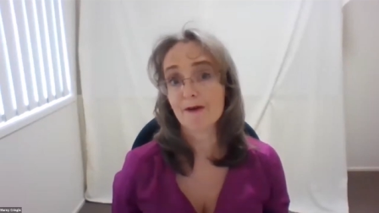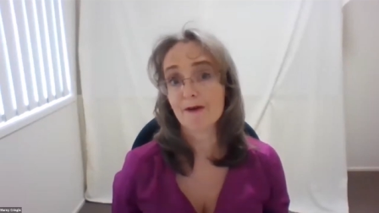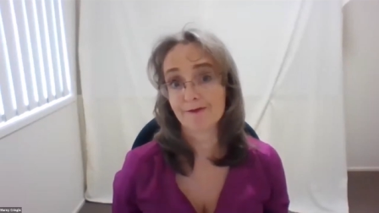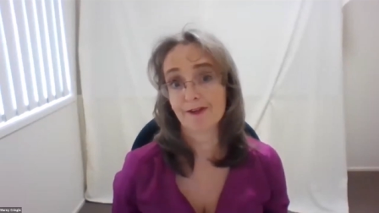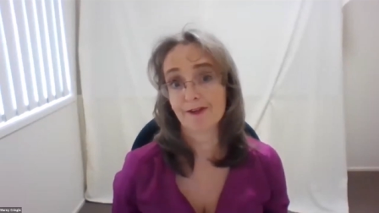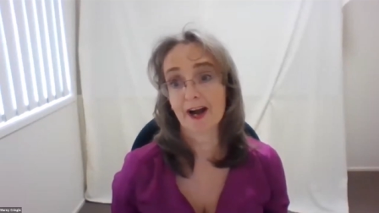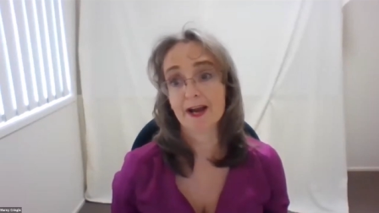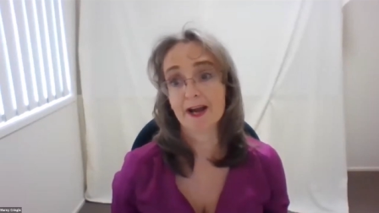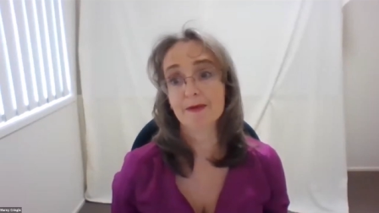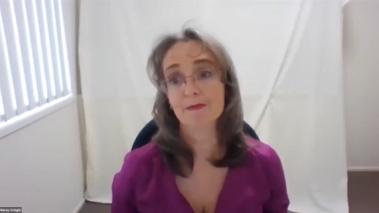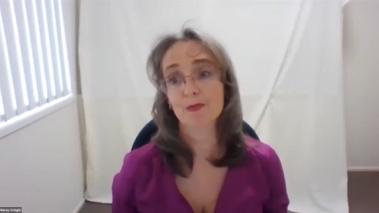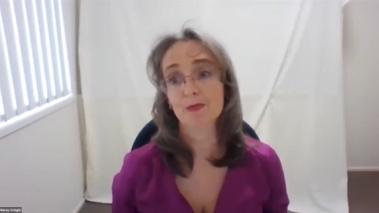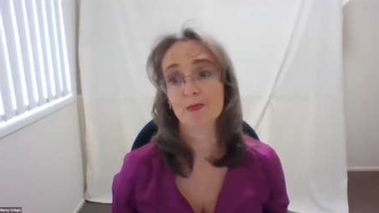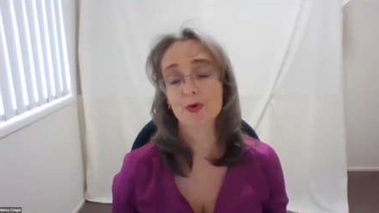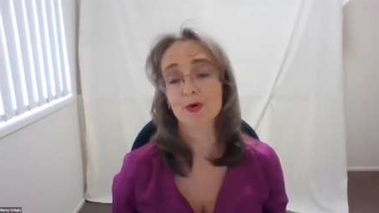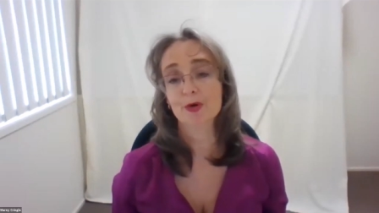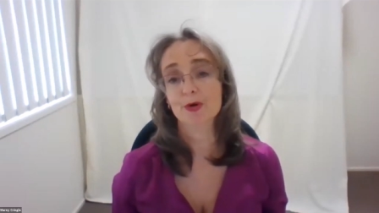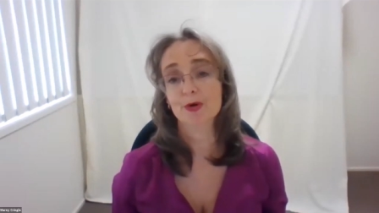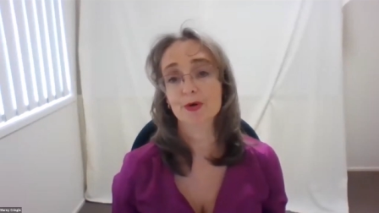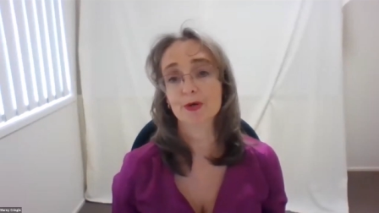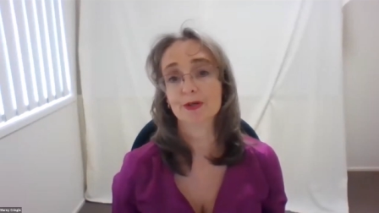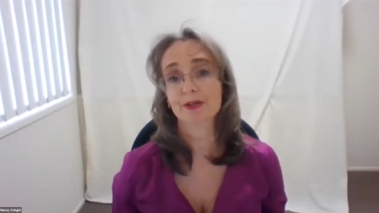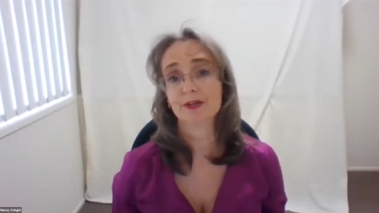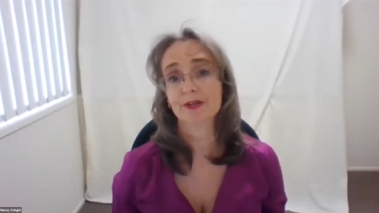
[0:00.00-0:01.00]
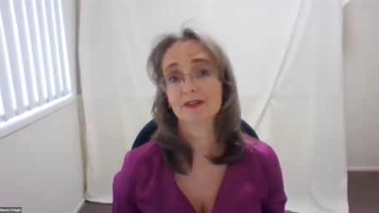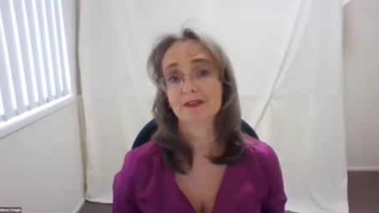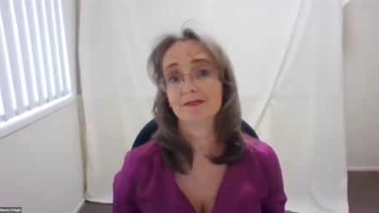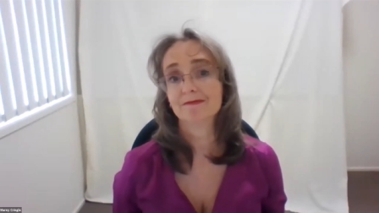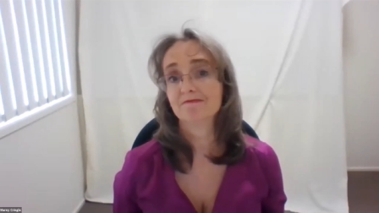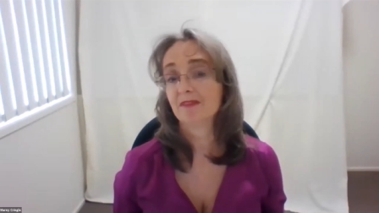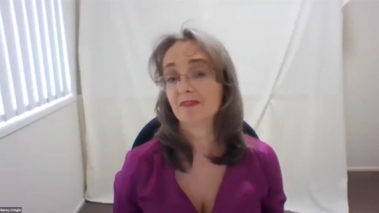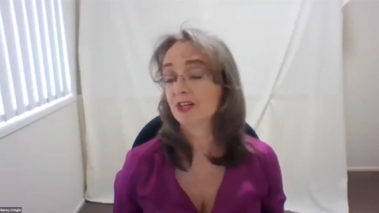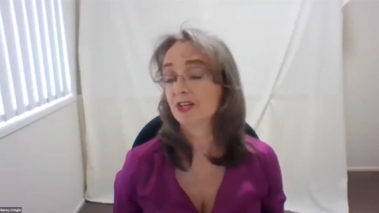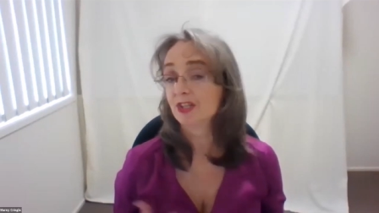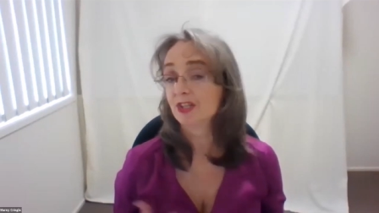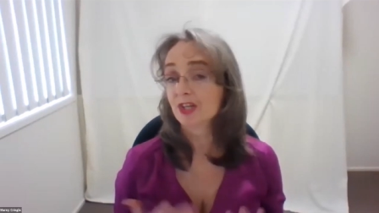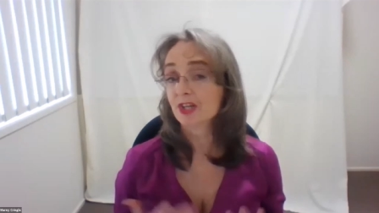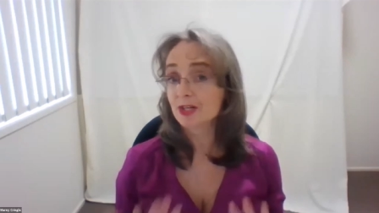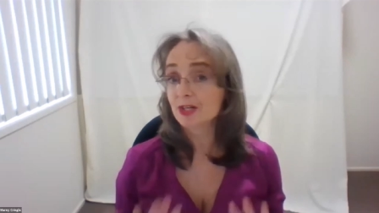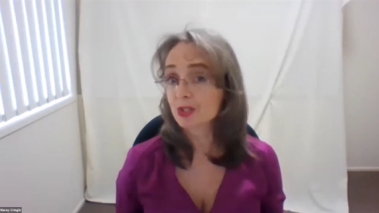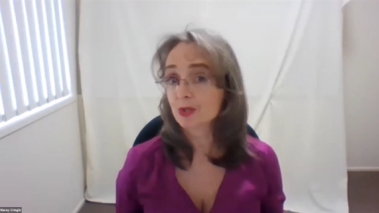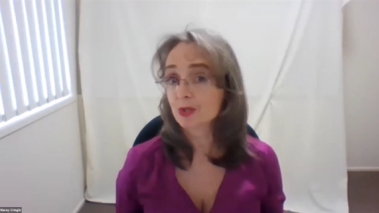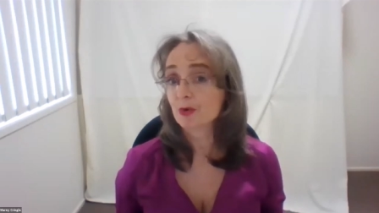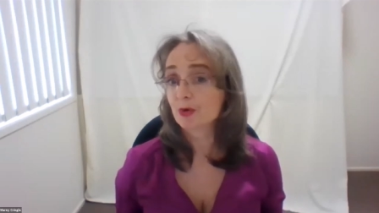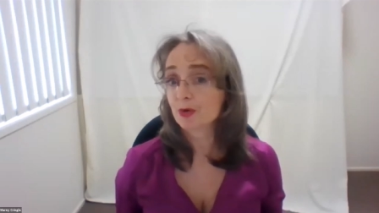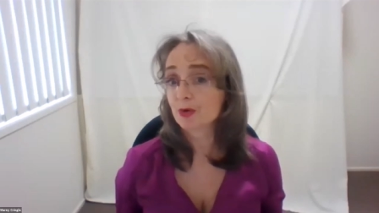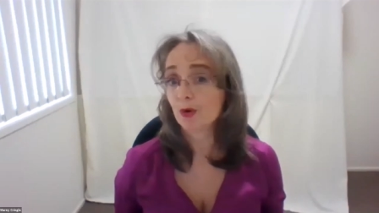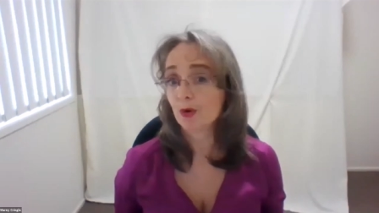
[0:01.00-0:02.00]
framework. I don't
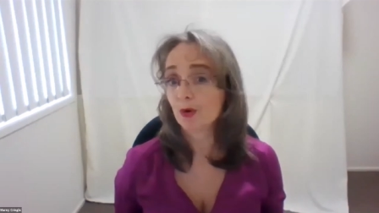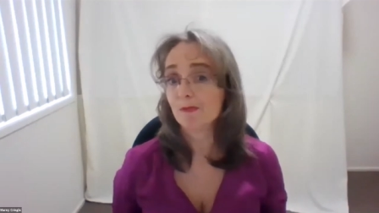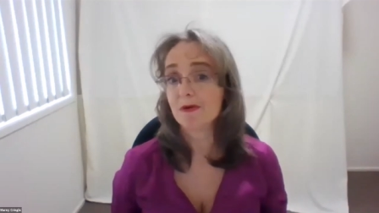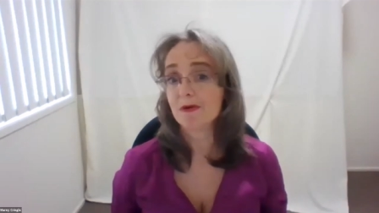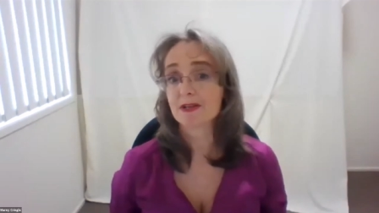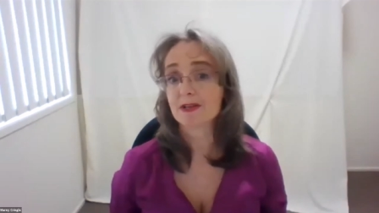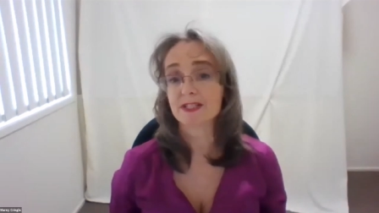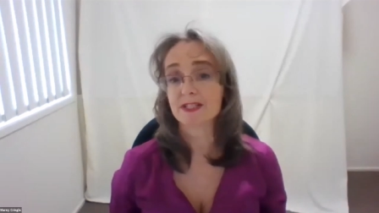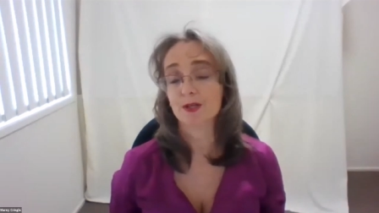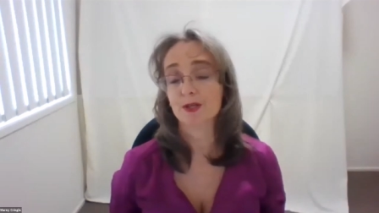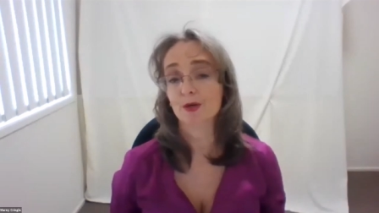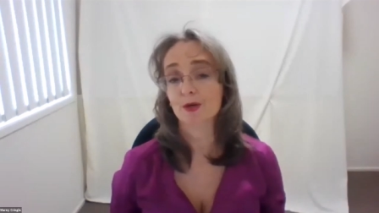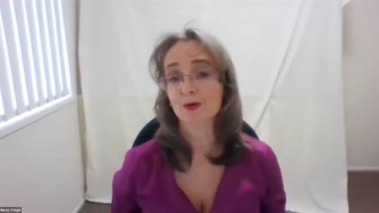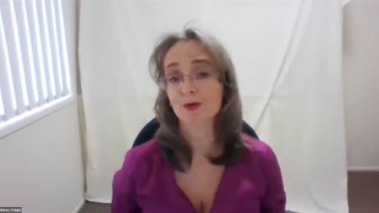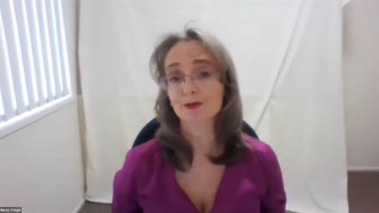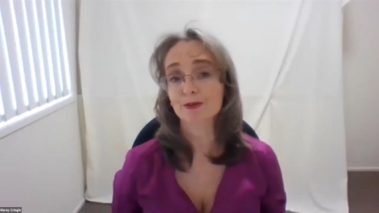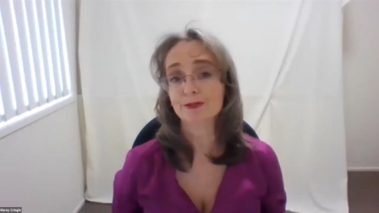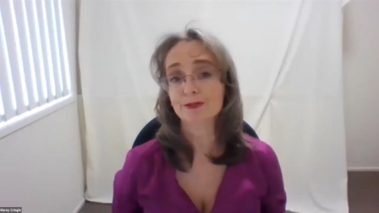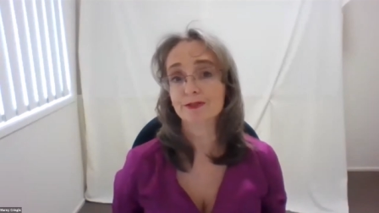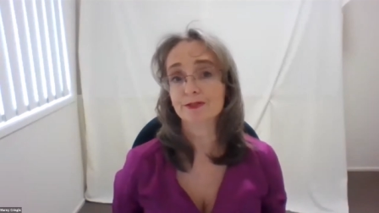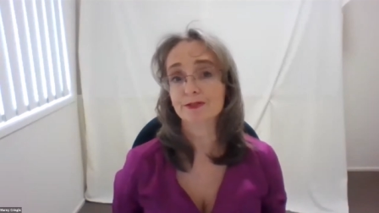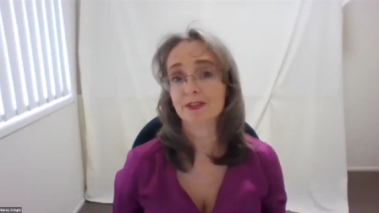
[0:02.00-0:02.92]
do it all myself.